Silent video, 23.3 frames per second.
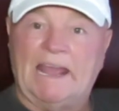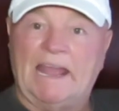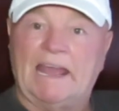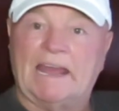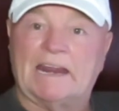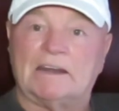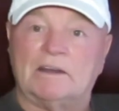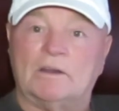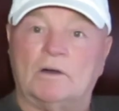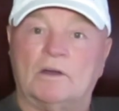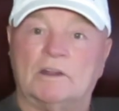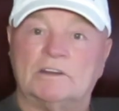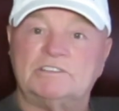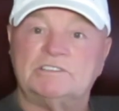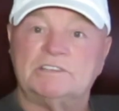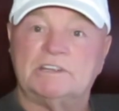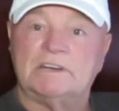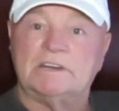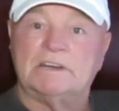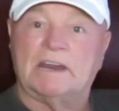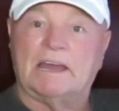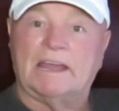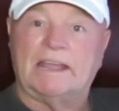hand launch
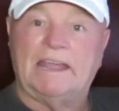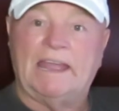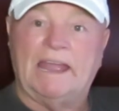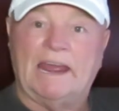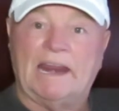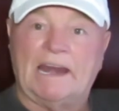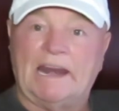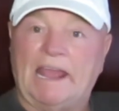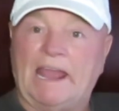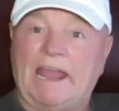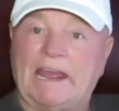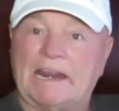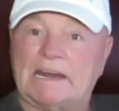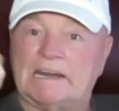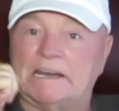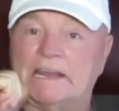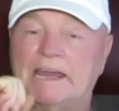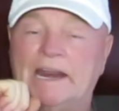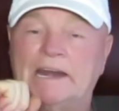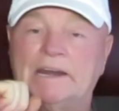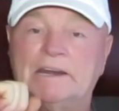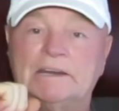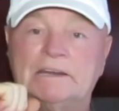it and I can't hand
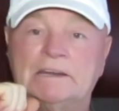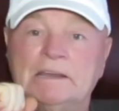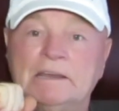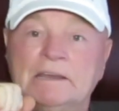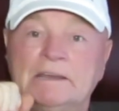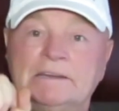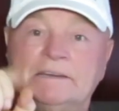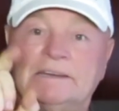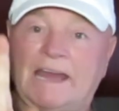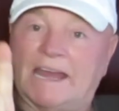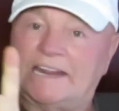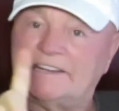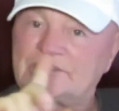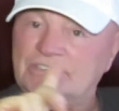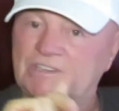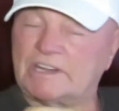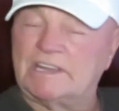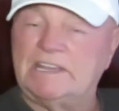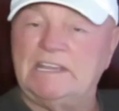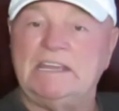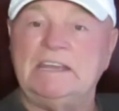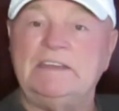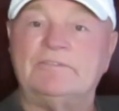land it. That's the
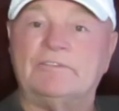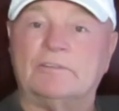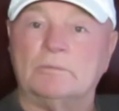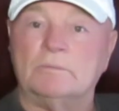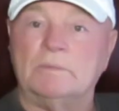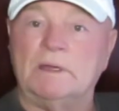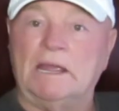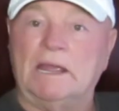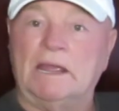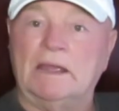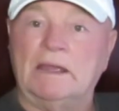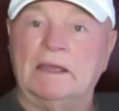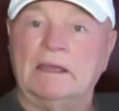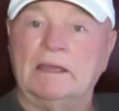key for me.